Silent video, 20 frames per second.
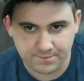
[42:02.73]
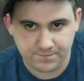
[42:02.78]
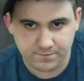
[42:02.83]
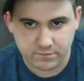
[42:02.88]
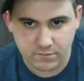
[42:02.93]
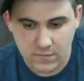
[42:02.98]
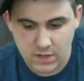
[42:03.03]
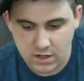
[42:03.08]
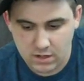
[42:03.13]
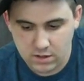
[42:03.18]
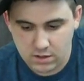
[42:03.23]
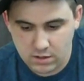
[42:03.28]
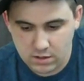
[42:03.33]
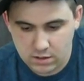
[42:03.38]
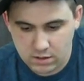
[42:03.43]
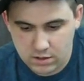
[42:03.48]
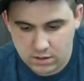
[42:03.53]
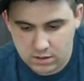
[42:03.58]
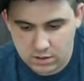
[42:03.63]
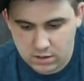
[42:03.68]
guys fire
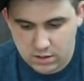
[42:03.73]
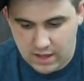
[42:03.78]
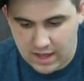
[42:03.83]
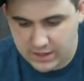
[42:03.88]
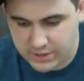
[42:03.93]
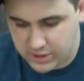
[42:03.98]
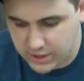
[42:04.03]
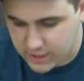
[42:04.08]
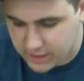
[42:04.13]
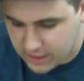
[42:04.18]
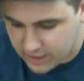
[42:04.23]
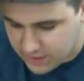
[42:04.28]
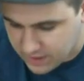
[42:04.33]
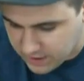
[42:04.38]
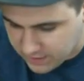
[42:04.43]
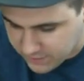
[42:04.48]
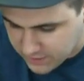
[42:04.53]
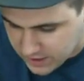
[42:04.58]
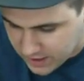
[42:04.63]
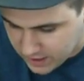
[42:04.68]
out of the top. I Actually, thought they could
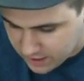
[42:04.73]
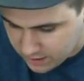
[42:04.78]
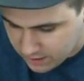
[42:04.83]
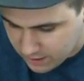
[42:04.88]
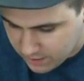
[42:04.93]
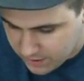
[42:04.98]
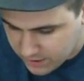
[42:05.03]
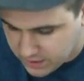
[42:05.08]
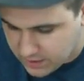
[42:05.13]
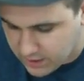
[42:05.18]
they have six.